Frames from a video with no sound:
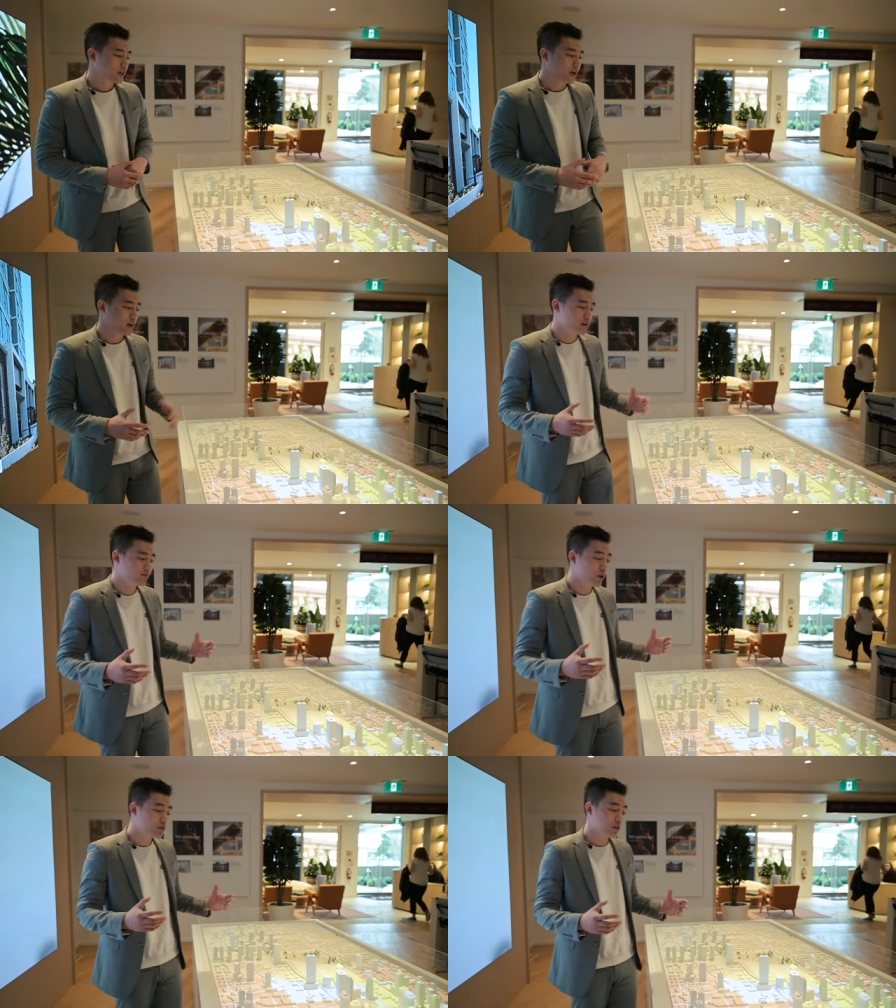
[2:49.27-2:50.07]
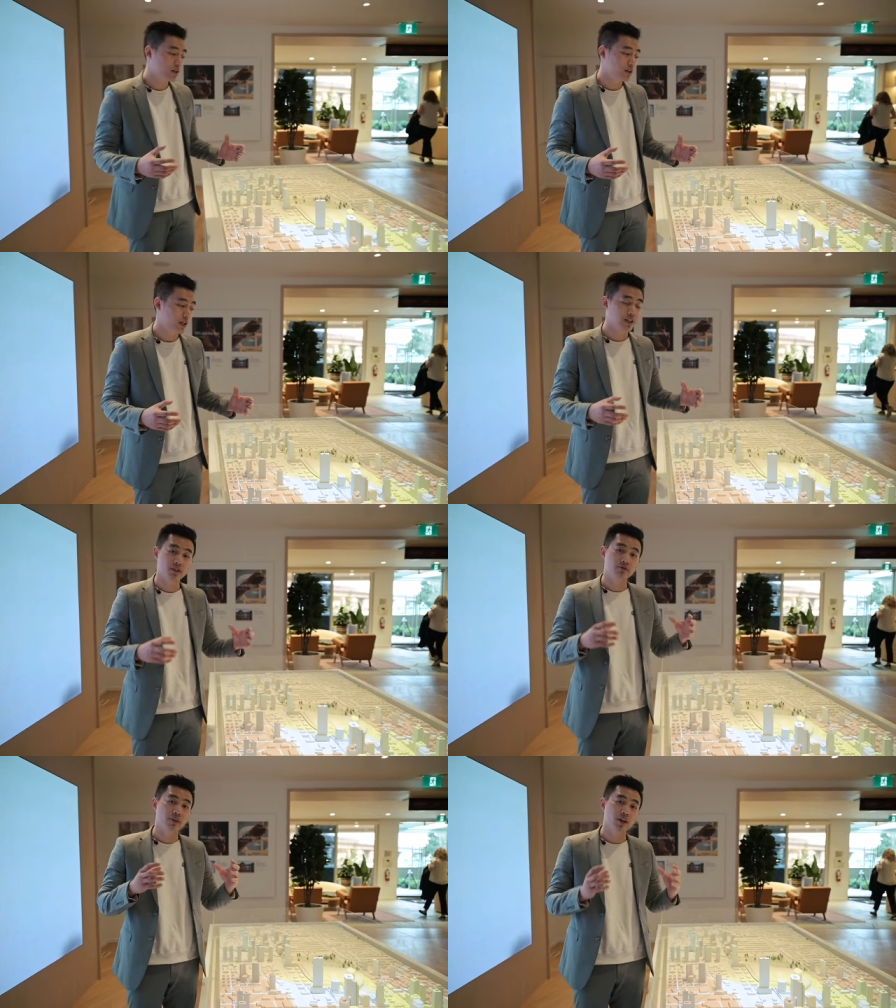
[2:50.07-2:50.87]
Bosa
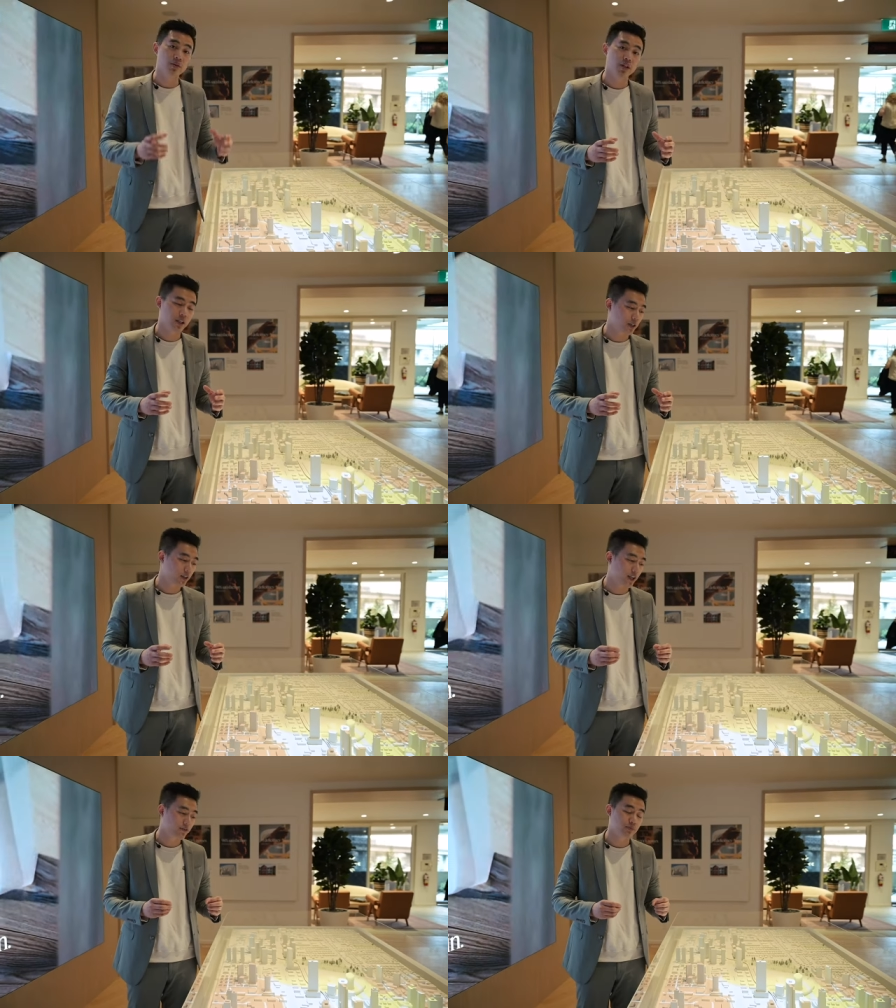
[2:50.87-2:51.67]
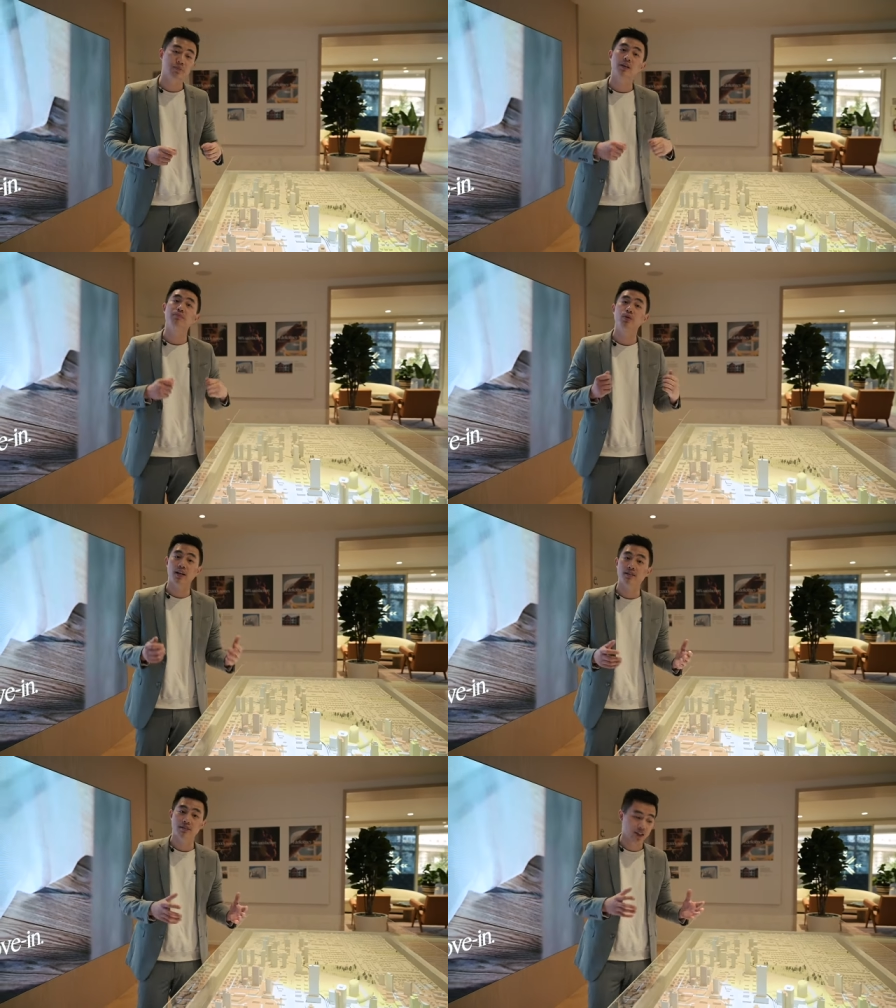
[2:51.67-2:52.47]
is they have a big
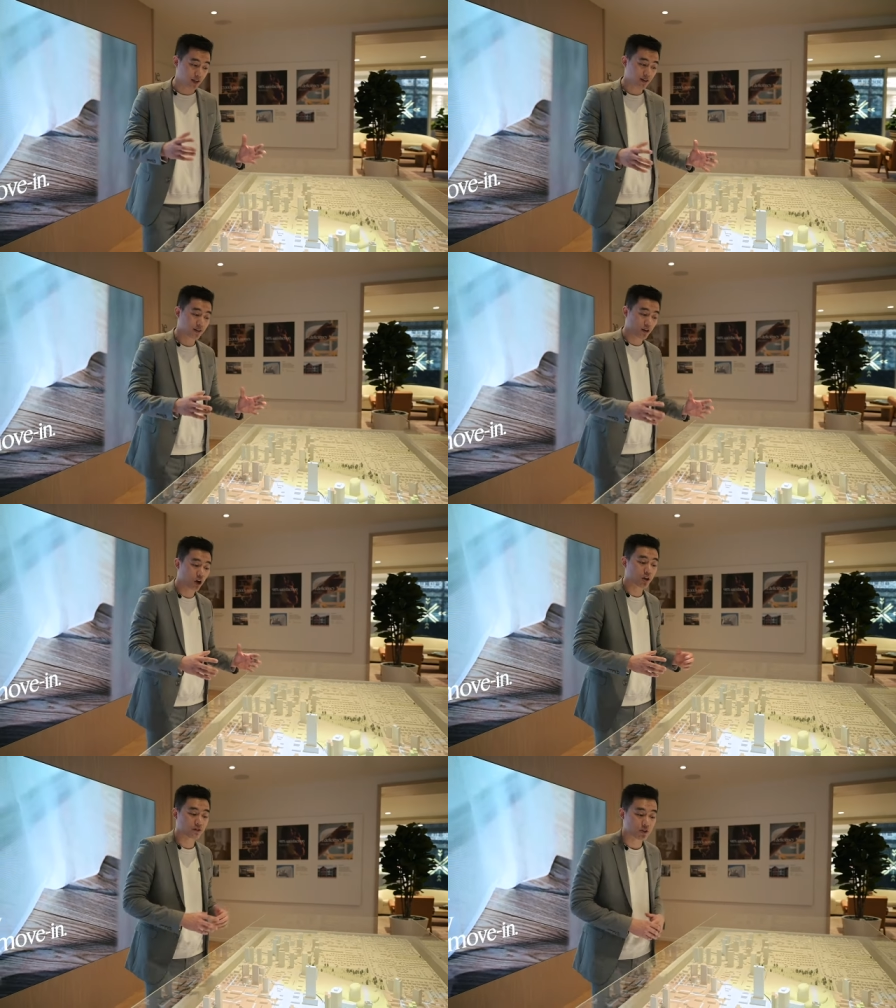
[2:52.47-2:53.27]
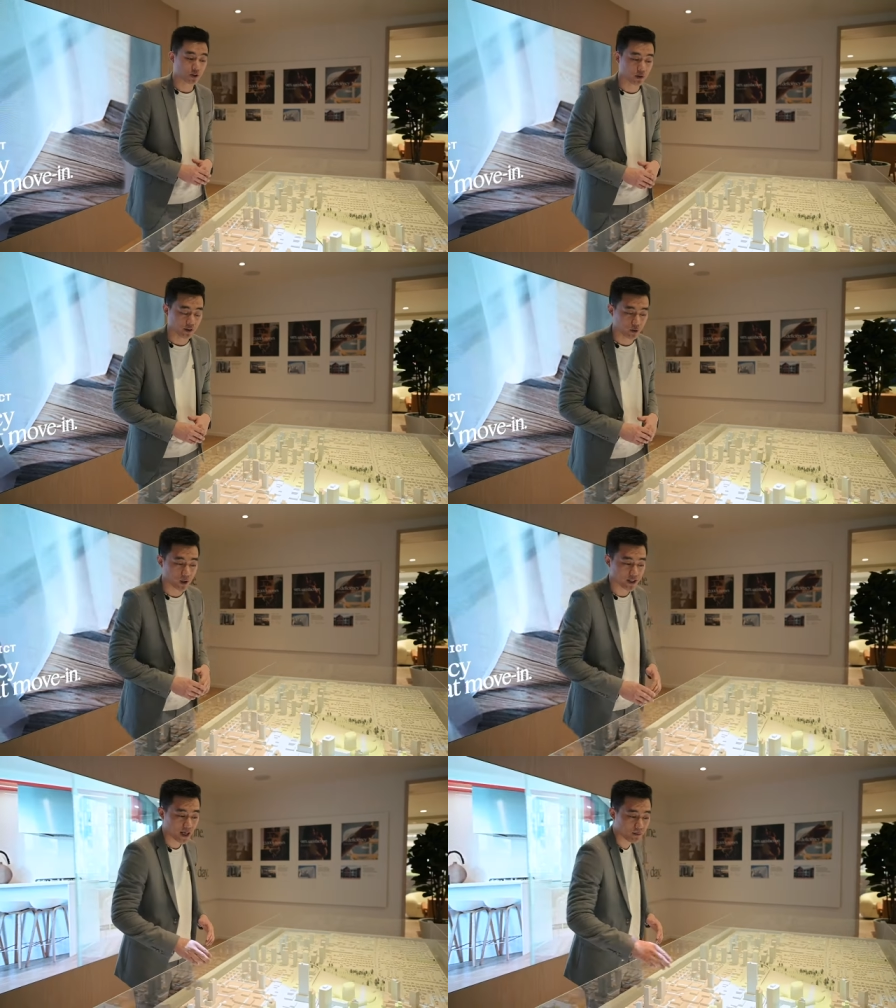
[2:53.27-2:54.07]
presence in the heart of Surrey. For
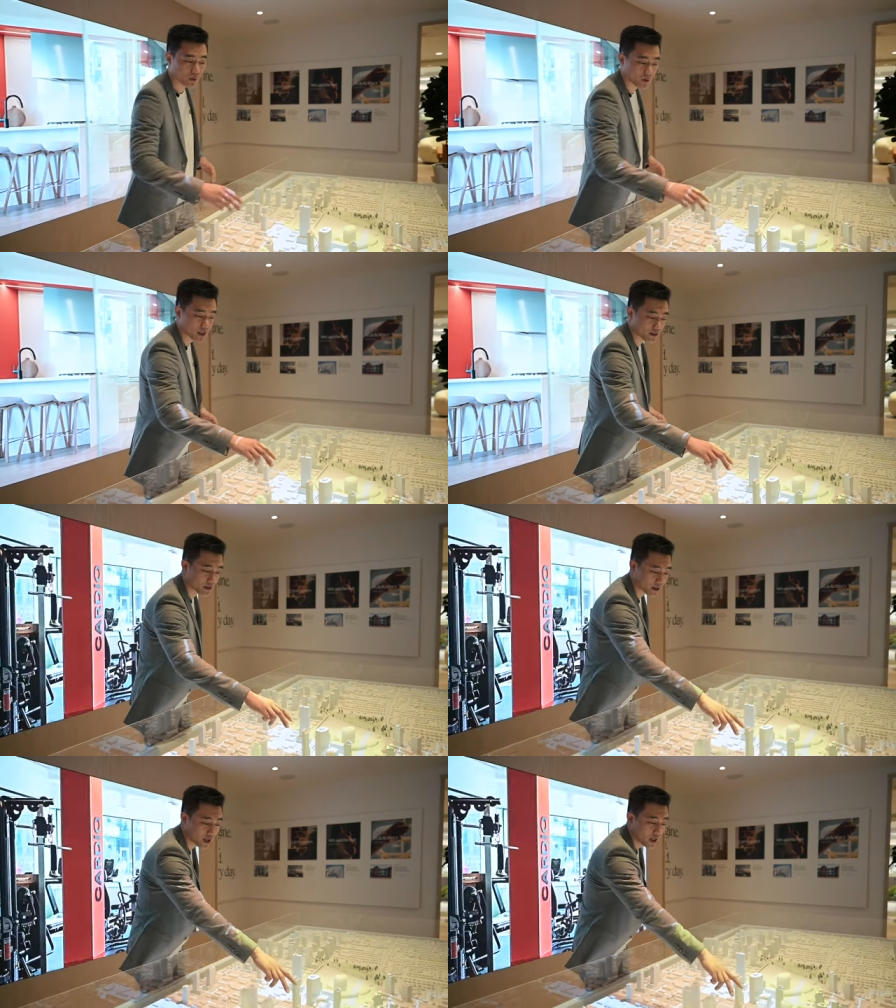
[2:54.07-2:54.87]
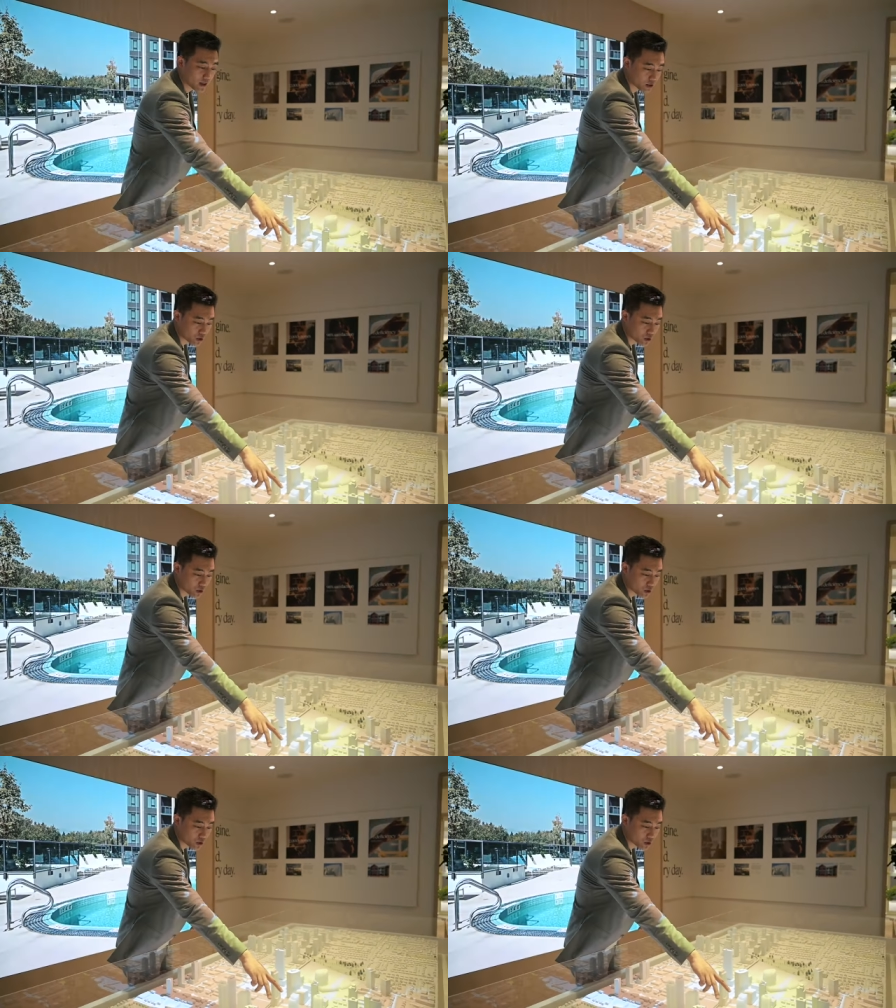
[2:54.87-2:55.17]
example, you can see the